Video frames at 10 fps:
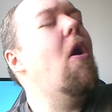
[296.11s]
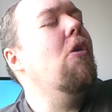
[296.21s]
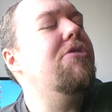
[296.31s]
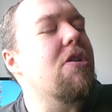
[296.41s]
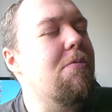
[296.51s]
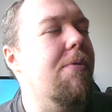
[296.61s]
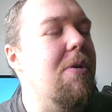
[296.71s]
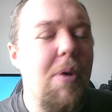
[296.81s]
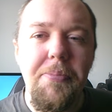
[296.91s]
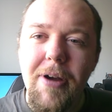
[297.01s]
Oh, don't worry,
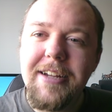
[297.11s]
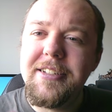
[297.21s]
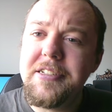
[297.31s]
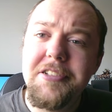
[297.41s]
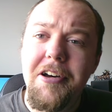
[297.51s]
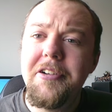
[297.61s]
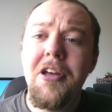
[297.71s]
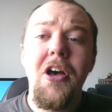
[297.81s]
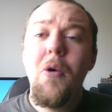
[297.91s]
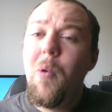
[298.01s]
when Brexit's done,
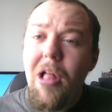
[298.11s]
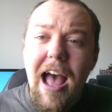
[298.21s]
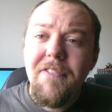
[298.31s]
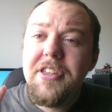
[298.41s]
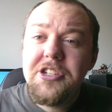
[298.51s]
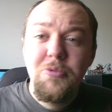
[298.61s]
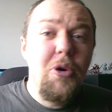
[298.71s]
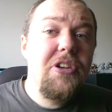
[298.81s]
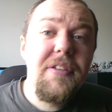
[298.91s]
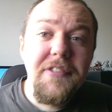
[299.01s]
we'll have this
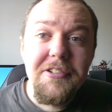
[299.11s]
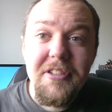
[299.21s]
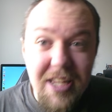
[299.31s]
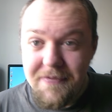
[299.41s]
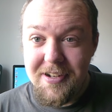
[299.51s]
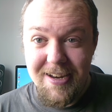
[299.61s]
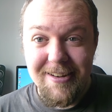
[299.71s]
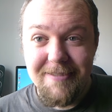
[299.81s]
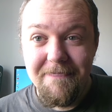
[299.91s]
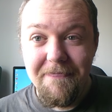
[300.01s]
wonderful dividend.